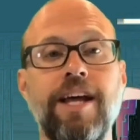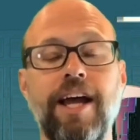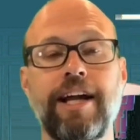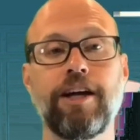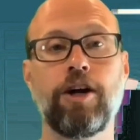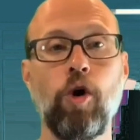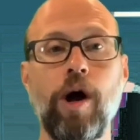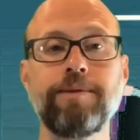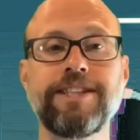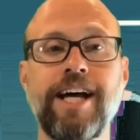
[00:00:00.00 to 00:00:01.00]
and then go
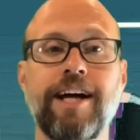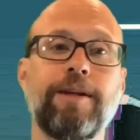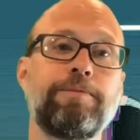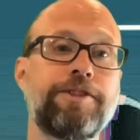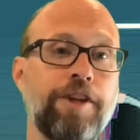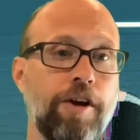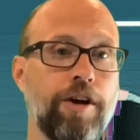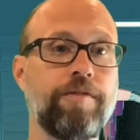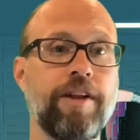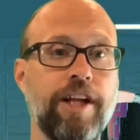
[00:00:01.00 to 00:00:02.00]
outside and
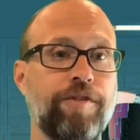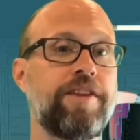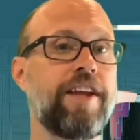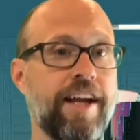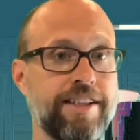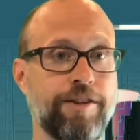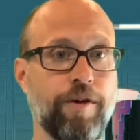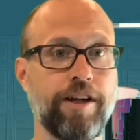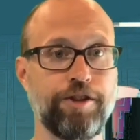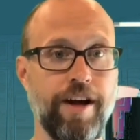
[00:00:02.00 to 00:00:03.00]
observe the different things
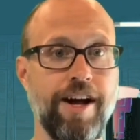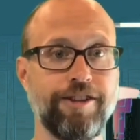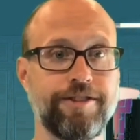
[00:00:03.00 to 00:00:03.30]
around your house.